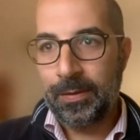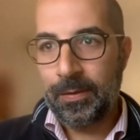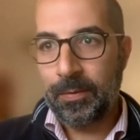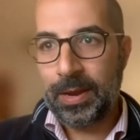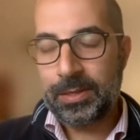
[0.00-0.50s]

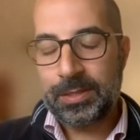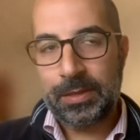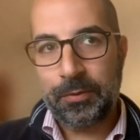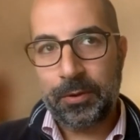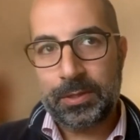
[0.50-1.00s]
When I see,
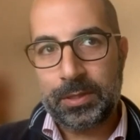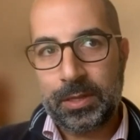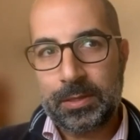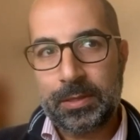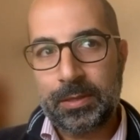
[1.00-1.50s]
for instance,
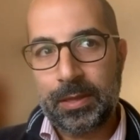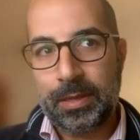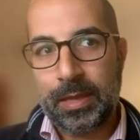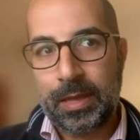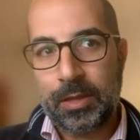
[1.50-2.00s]

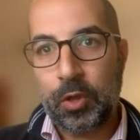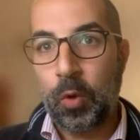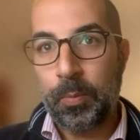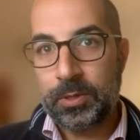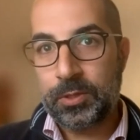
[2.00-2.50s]
the
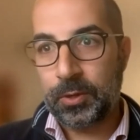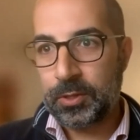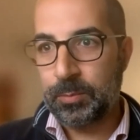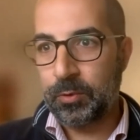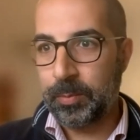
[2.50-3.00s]
open source
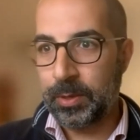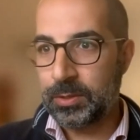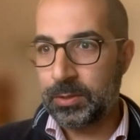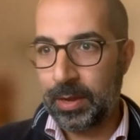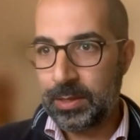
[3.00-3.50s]
movement,
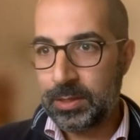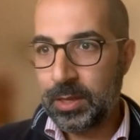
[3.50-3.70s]
right?